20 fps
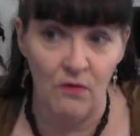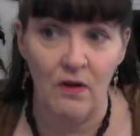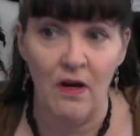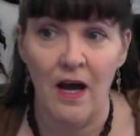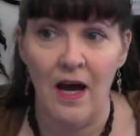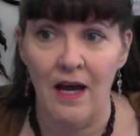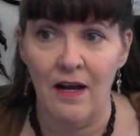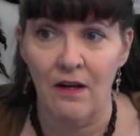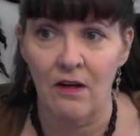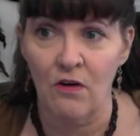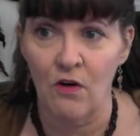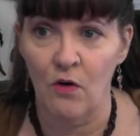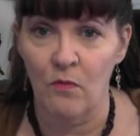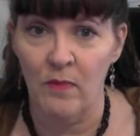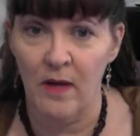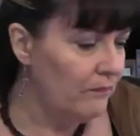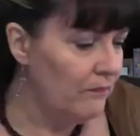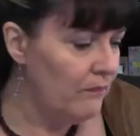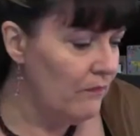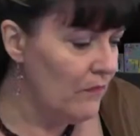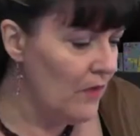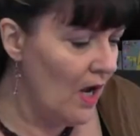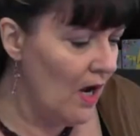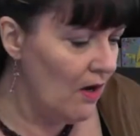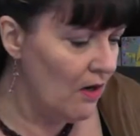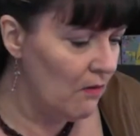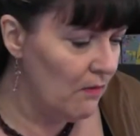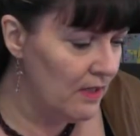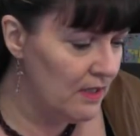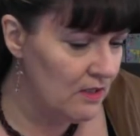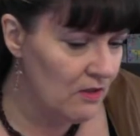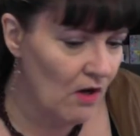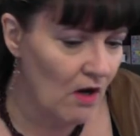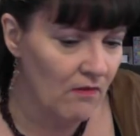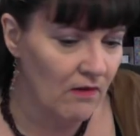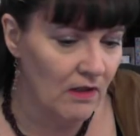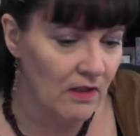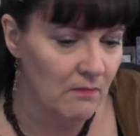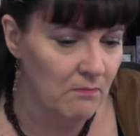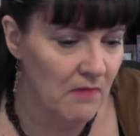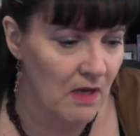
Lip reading: don't know how to cope, how do I solve it?